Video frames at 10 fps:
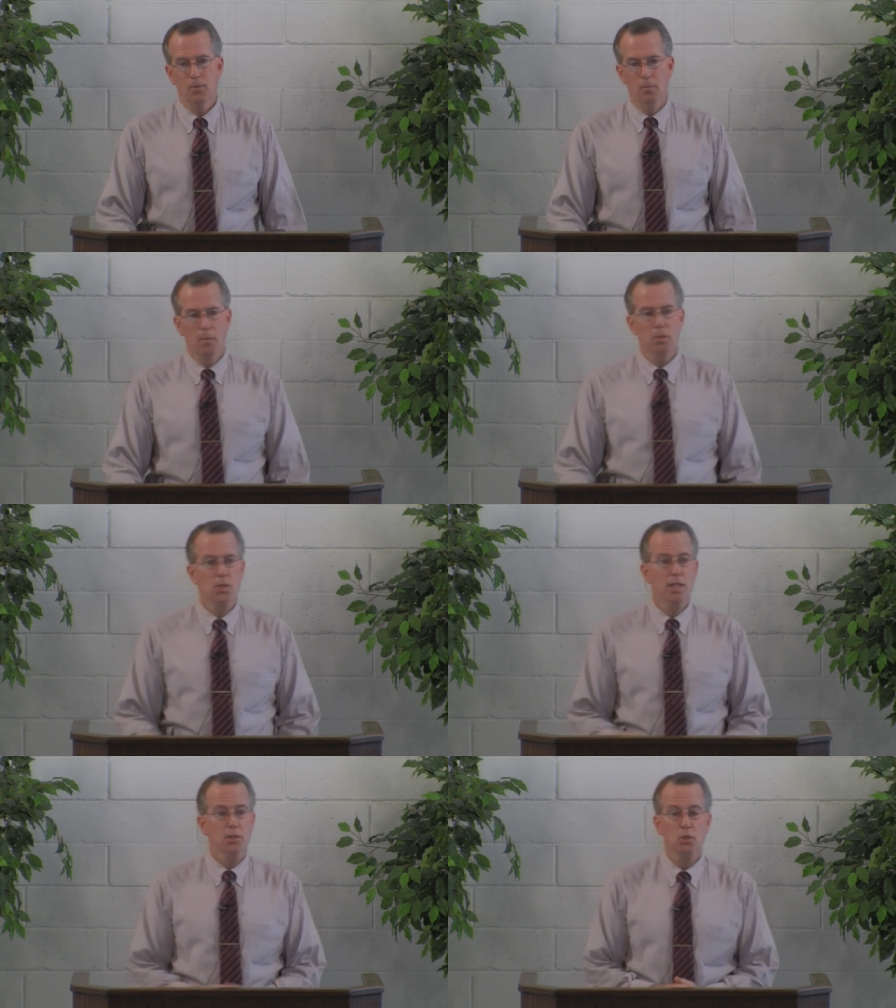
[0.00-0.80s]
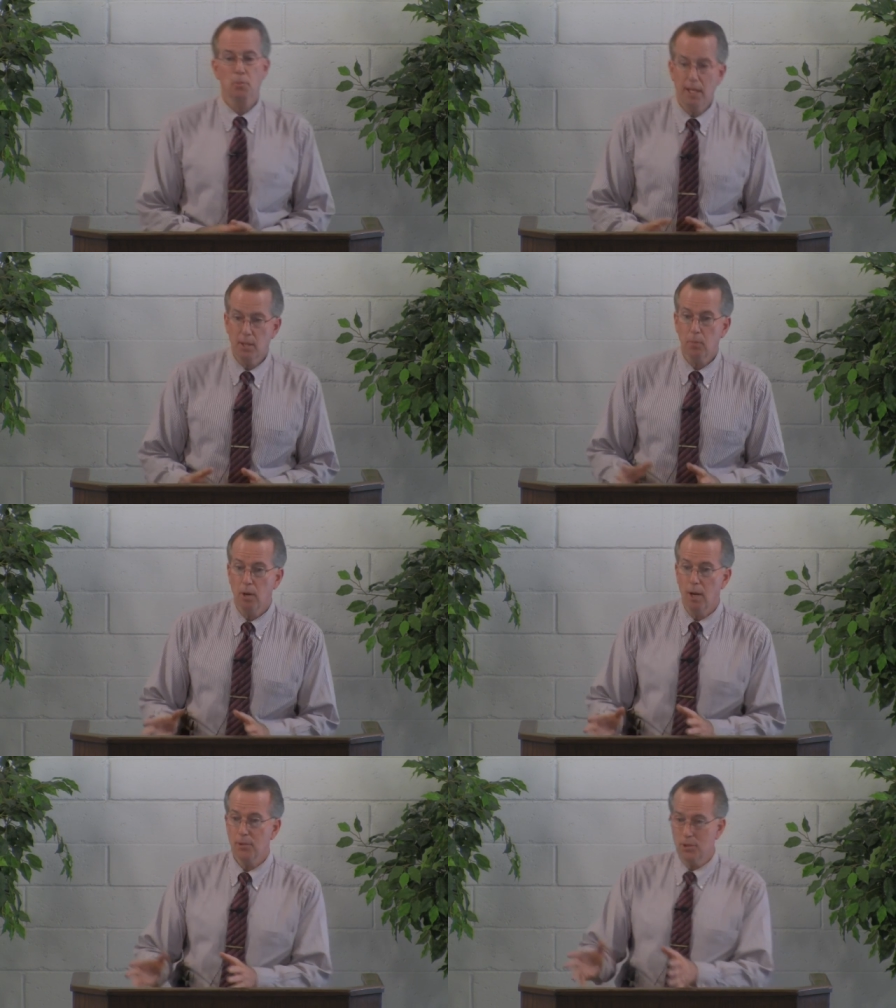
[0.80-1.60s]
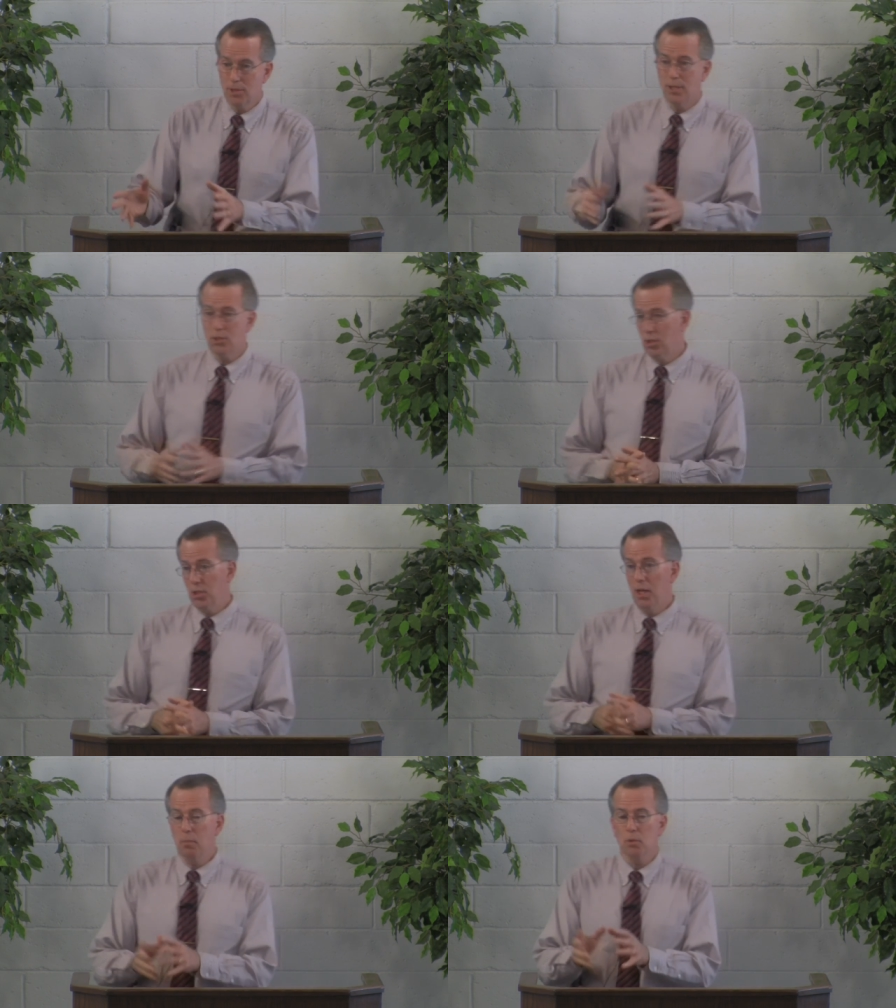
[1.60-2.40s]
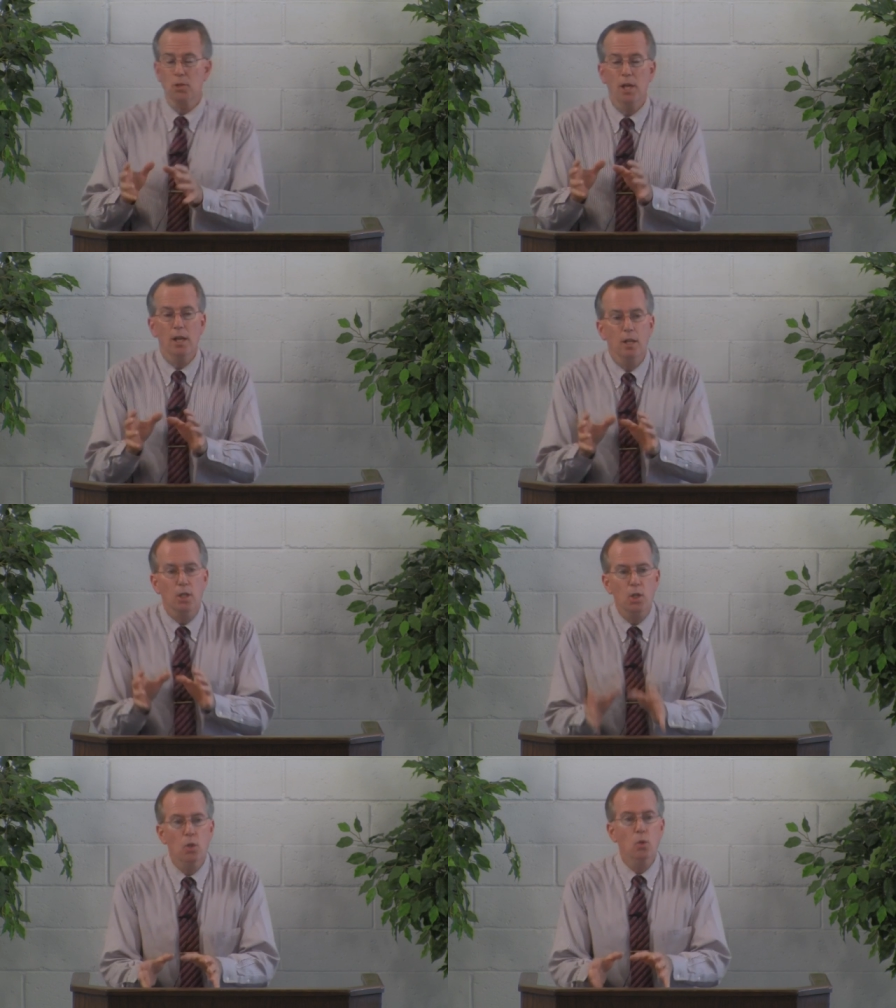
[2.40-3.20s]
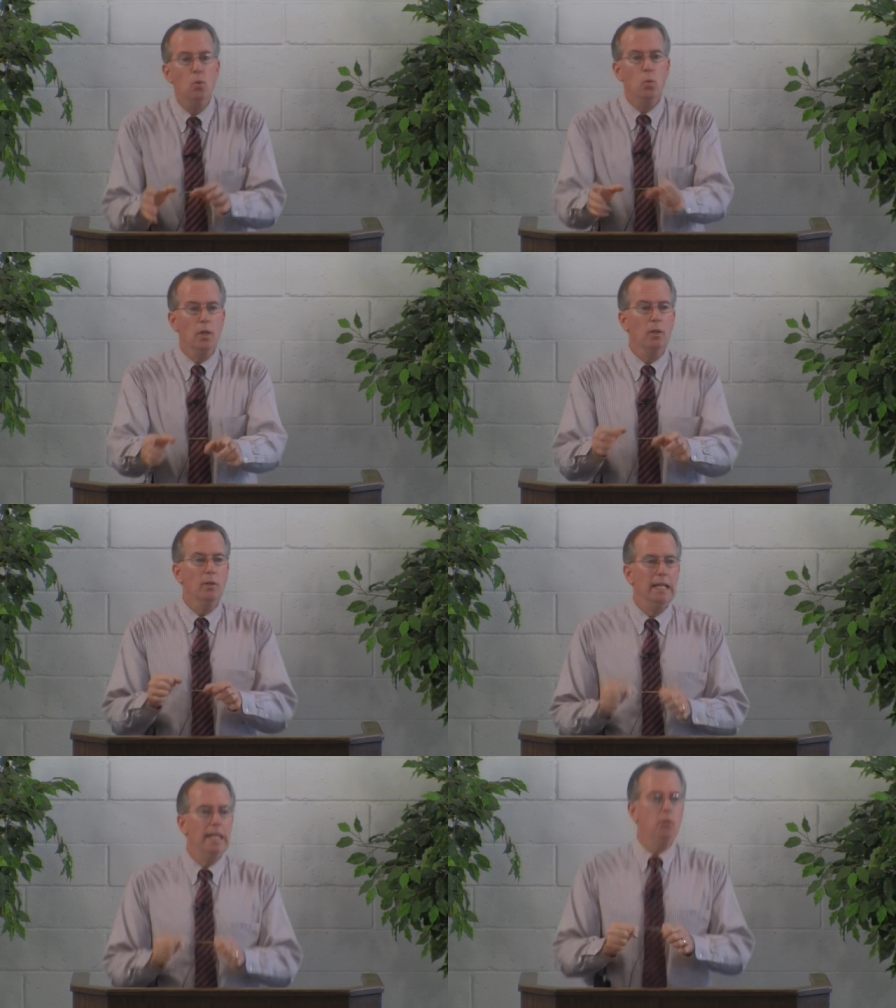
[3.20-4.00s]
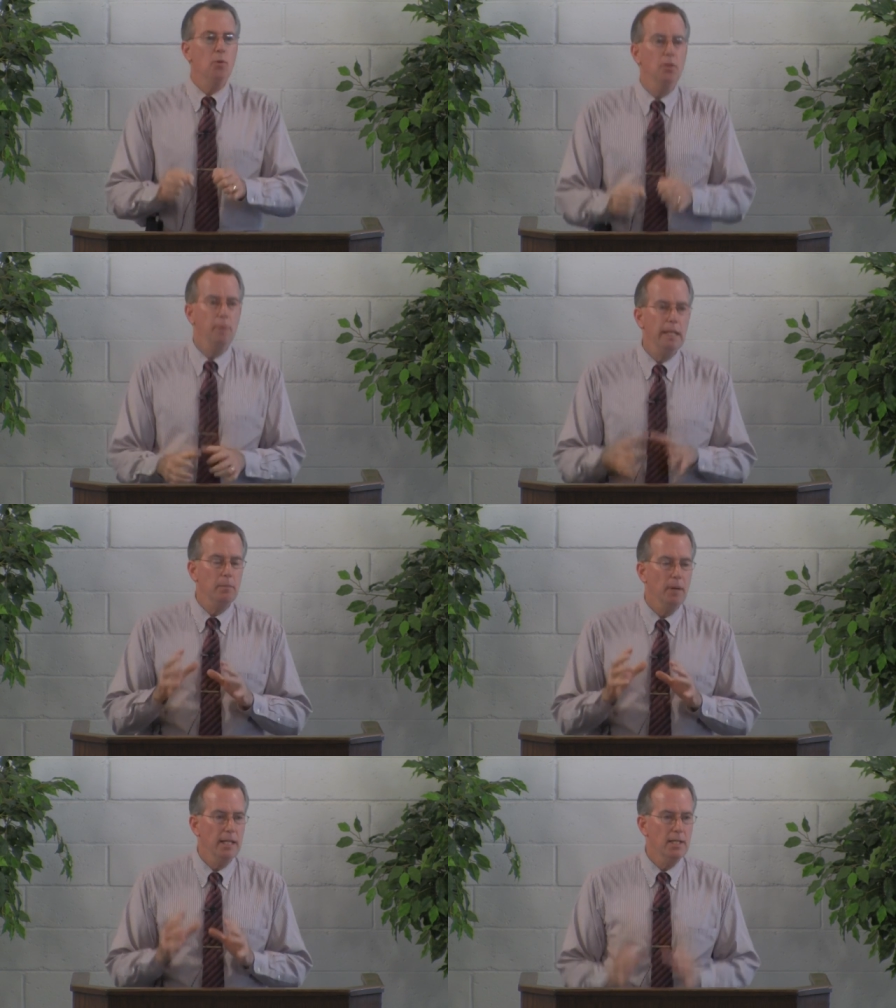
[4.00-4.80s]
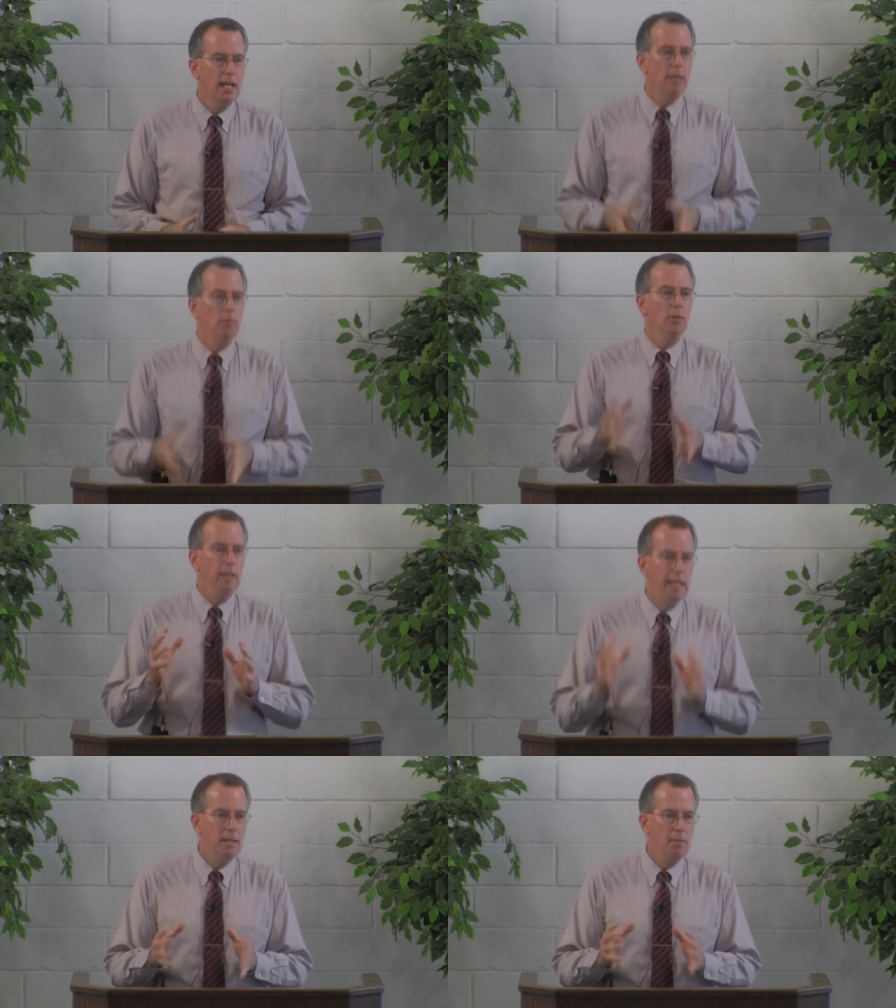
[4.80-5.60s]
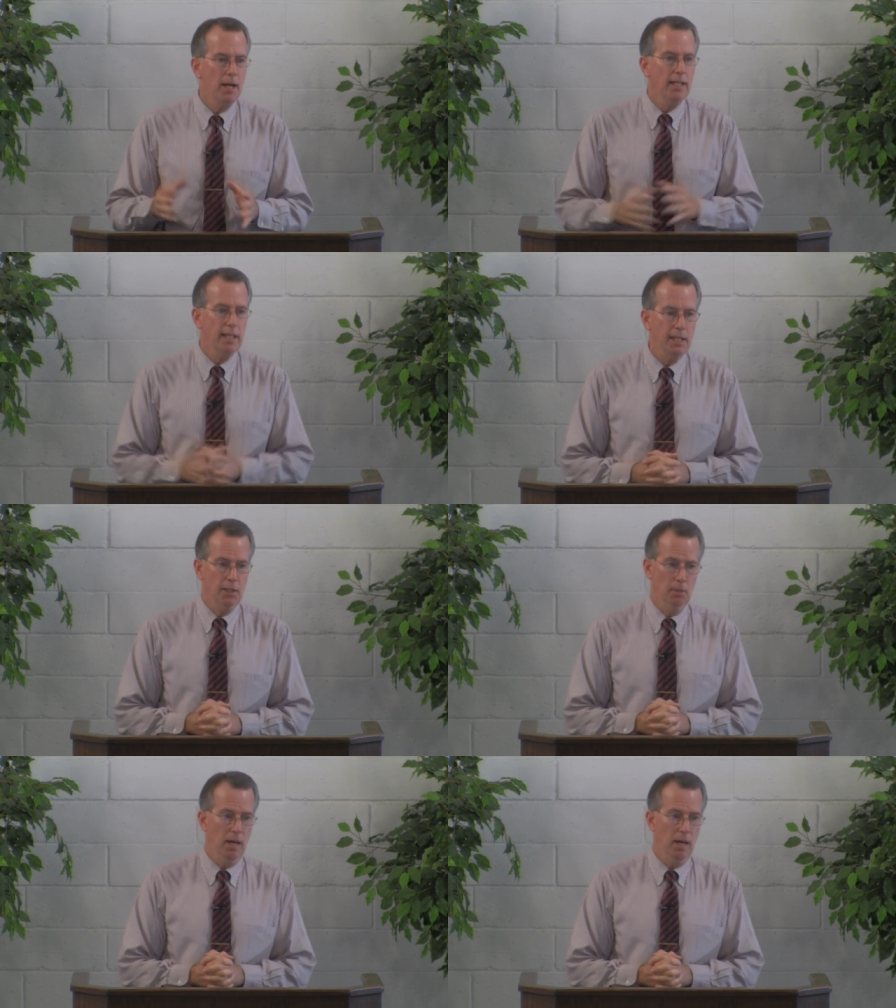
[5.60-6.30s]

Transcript: Remember, Jesus made the promise to his disciples, "You will eat with me at my table in my kingdom.